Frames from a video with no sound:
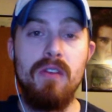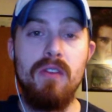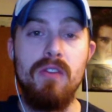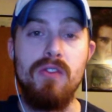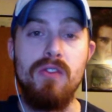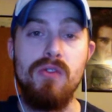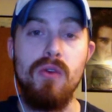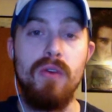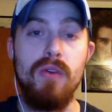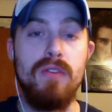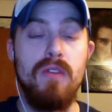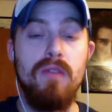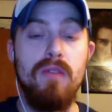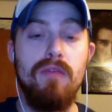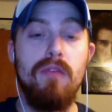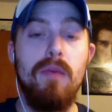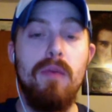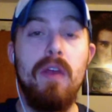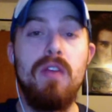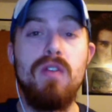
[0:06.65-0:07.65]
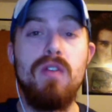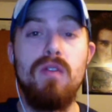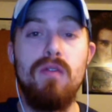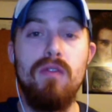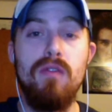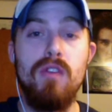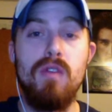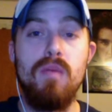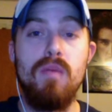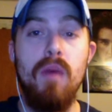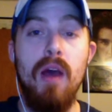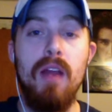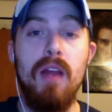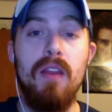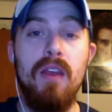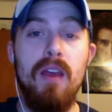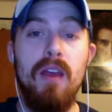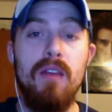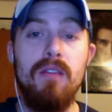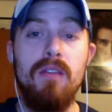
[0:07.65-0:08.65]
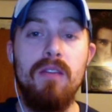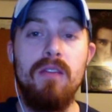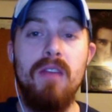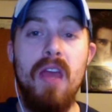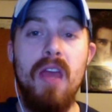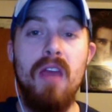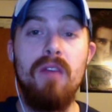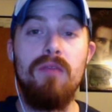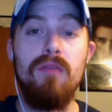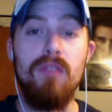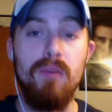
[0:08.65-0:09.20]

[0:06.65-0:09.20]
The source information for this podcast is taken